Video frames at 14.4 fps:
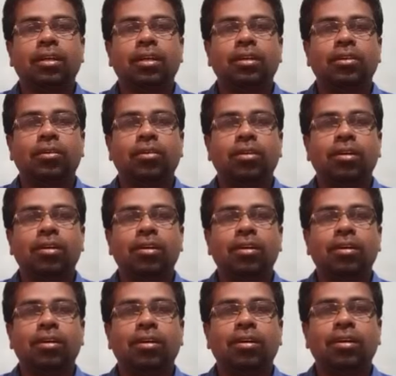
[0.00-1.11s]
Now,
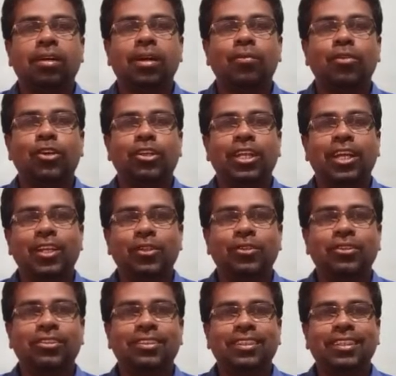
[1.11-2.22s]
I'm going to tell
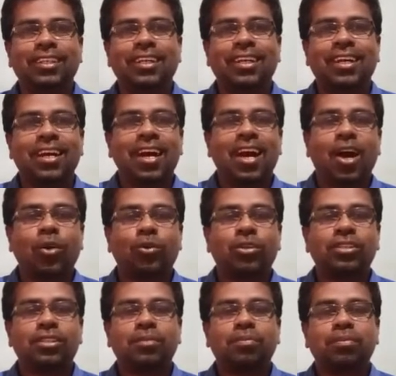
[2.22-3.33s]
you how to
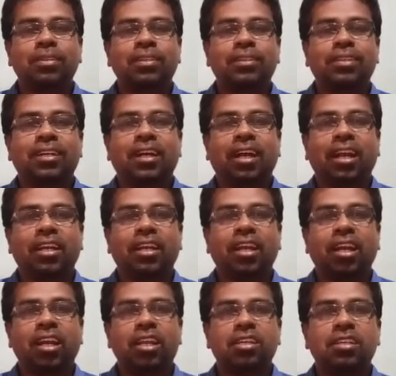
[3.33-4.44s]
speak correct
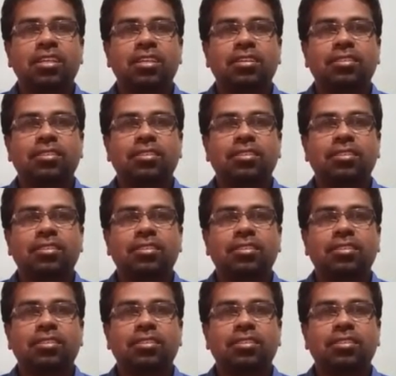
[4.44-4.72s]
English.